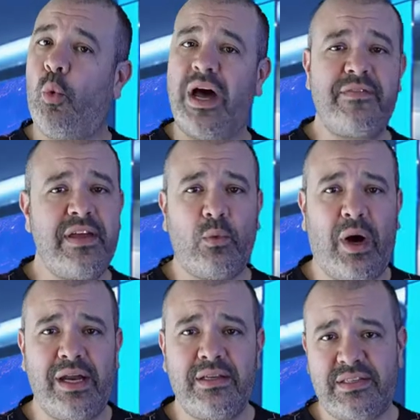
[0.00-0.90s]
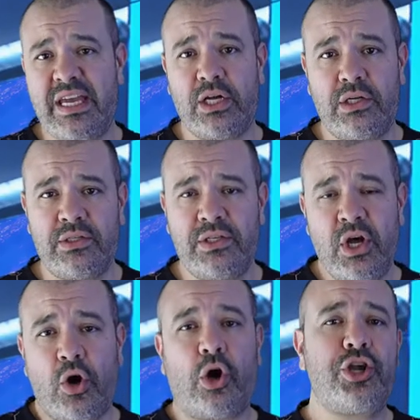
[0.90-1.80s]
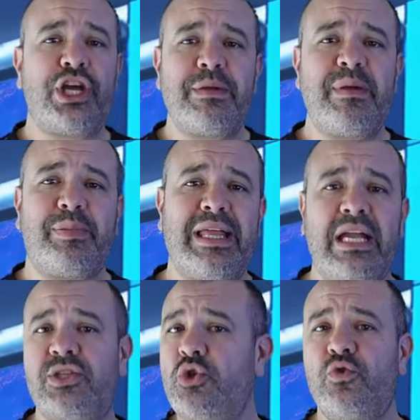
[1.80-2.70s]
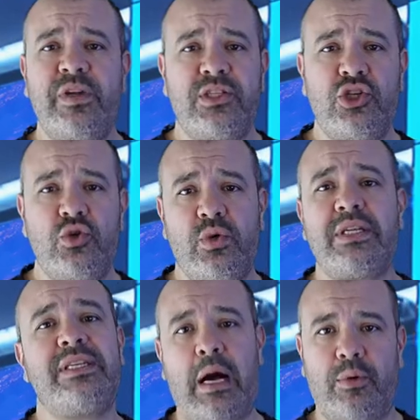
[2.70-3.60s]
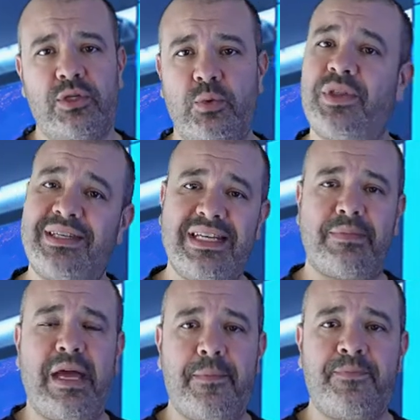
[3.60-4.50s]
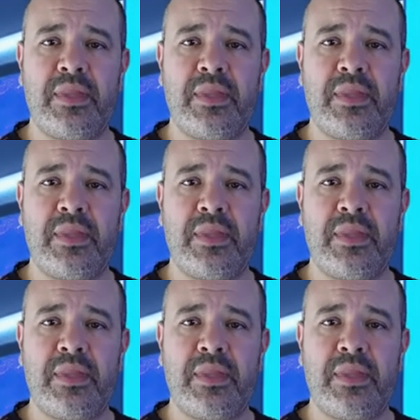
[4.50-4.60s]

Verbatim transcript: 1v1 singles, or you're gonna be playing 2v2 doubles with a teammate.